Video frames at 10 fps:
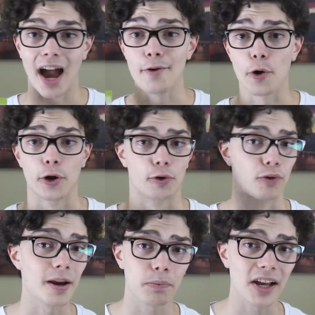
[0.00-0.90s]
I know a
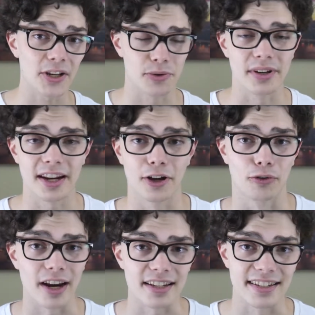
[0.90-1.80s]
great place where you can get a
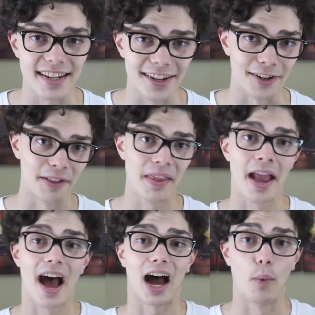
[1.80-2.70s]
great deal.
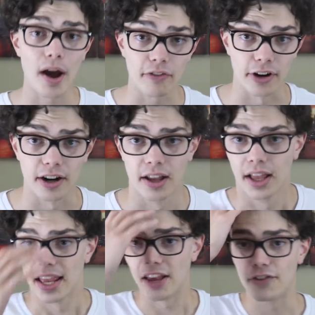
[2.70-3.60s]
However,
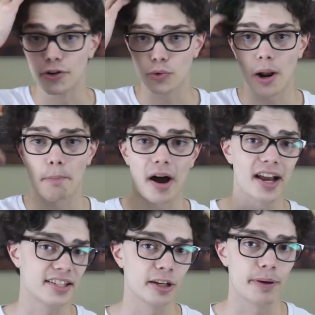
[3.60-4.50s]
if you just want to buy
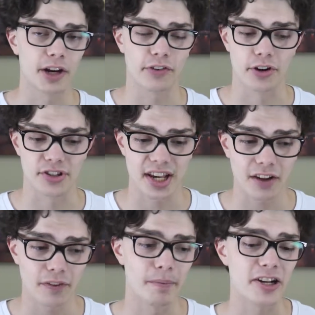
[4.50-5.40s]
a single pair for
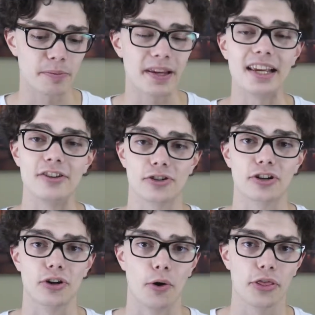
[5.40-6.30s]
yourself, it may just be easier to
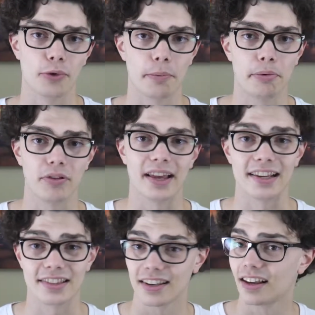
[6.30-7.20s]
go through a
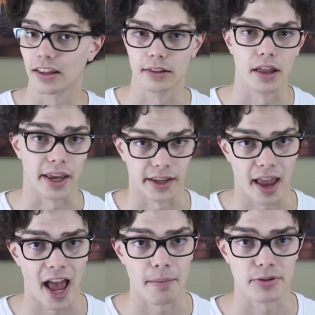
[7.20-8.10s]
place like
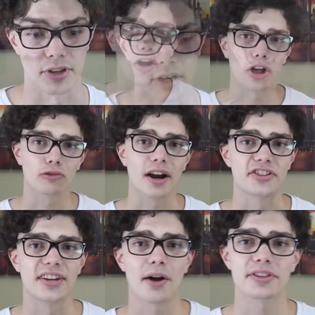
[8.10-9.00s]
Amazon. Alright,
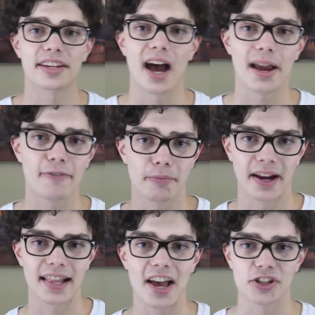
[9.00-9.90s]
so now it's time for
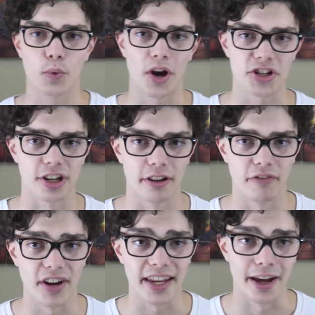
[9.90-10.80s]
my last question of the
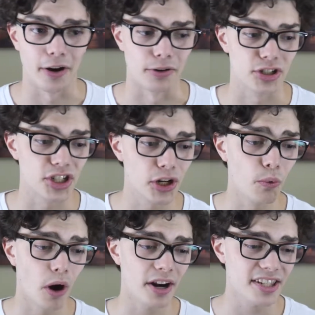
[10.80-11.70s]
video. Do you
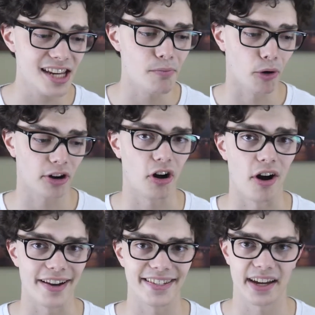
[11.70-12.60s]
want to see more
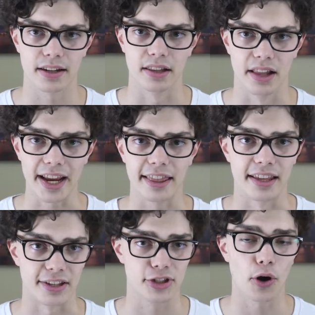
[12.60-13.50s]
content like
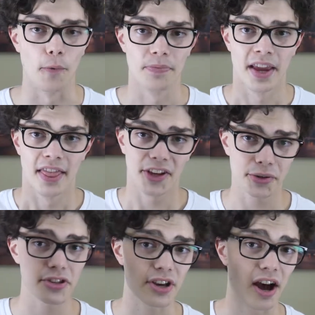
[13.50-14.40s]
this? So, this
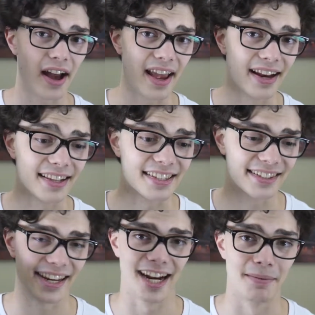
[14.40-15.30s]
was an
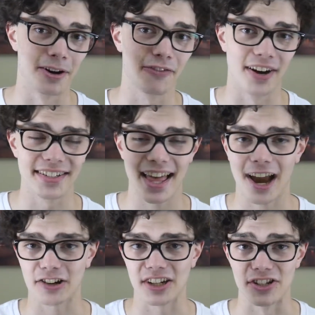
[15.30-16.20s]
insane amount of fun to
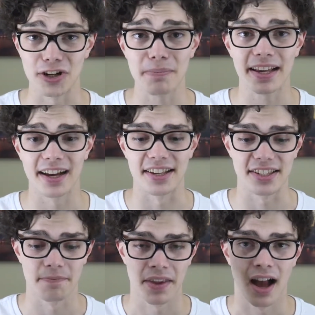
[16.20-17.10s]
actually do
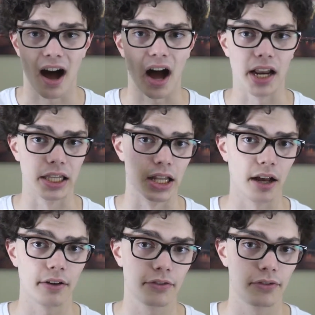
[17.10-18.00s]
because I
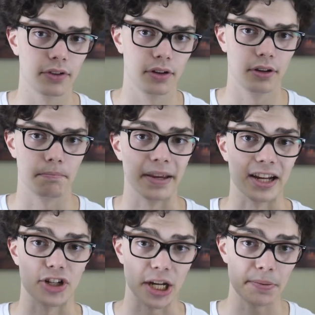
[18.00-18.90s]
love being
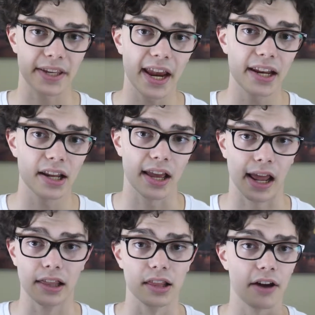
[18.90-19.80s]
a cheapskate and
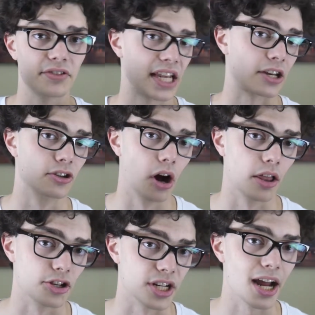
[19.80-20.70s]
I love
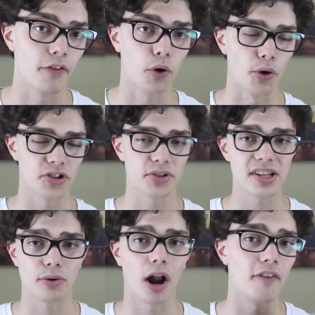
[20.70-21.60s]
technology. Now, of course, those
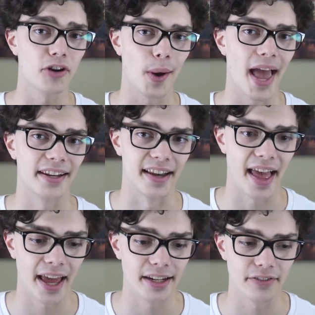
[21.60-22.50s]
things don't often go hand in
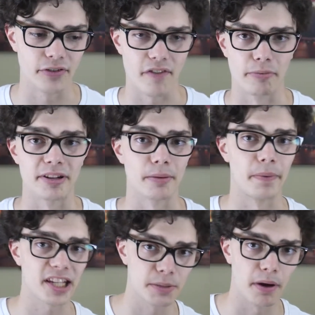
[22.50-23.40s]
hand. If you've ever been to
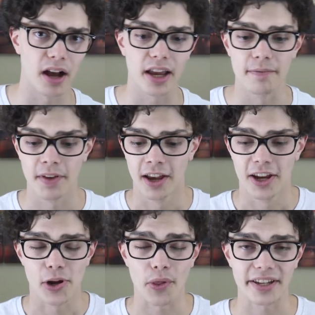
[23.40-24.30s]
Best Buy,
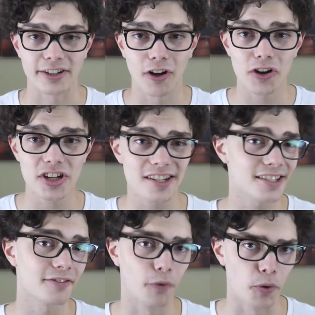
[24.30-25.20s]
you know that technology
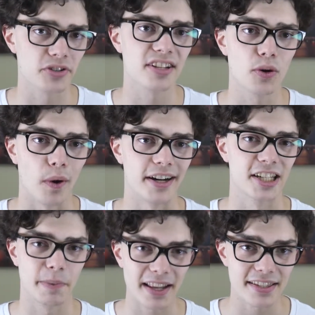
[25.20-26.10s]
is unfortunately quite
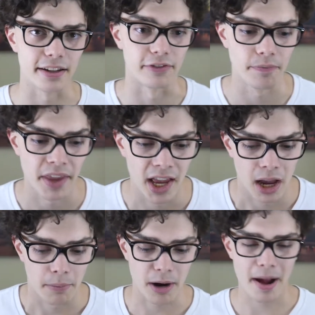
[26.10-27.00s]
expensive.
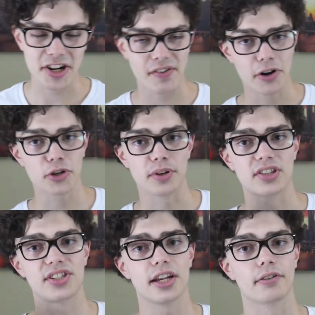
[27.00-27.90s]
But imagine I do a
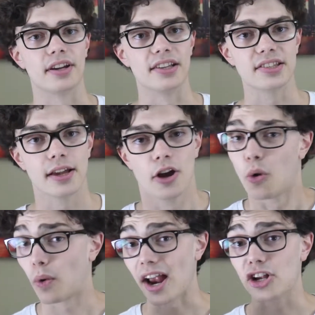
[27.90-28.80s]
series
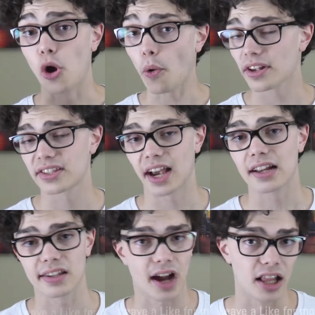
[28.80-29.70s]
where I go to
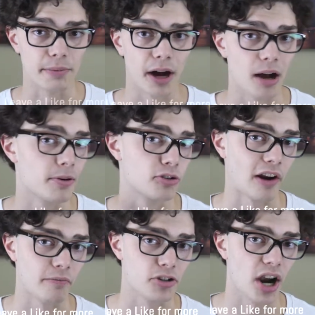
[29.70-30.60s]
sites like Alibaba,
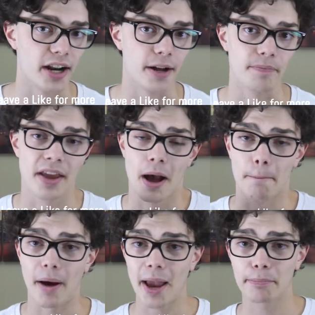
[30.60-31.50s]
direct from China,
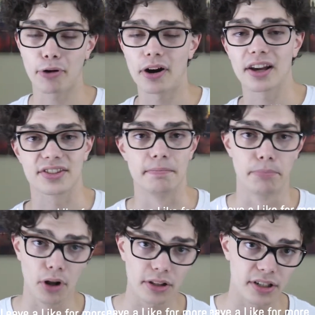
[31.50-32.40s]
buy products in
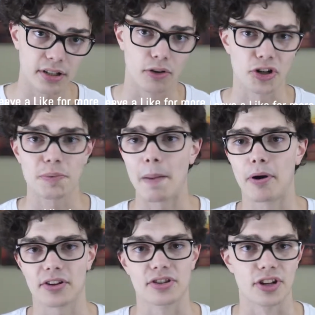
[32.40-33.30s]
bulk, or just buy
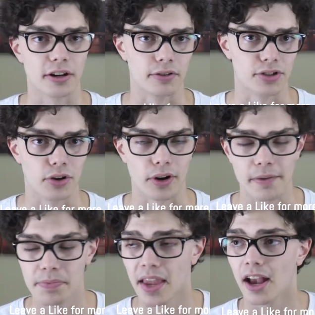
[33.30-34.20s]
products in general,
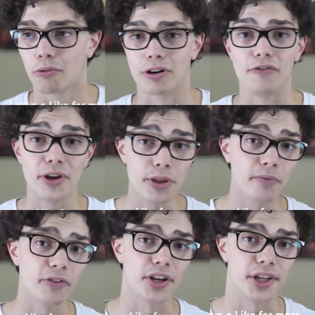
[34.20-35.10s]
sorry, review
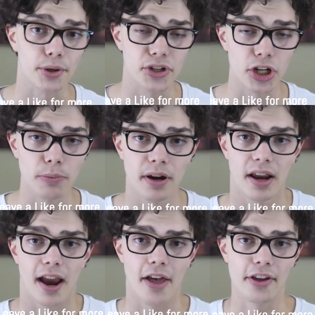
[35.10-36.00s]
them for YouTube,
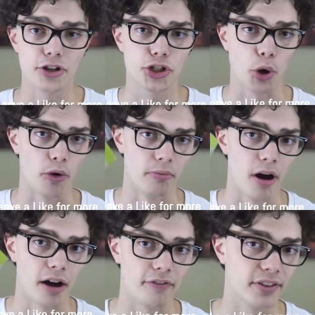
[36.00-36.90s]
and then show them
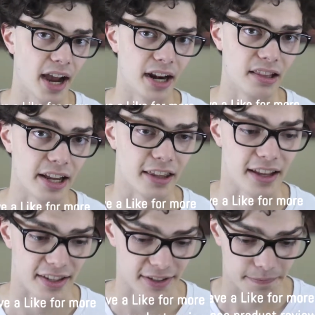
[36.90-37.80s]
off, kind of like
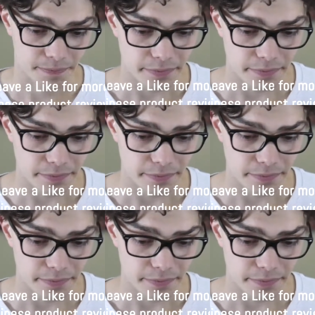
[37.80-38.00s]
this.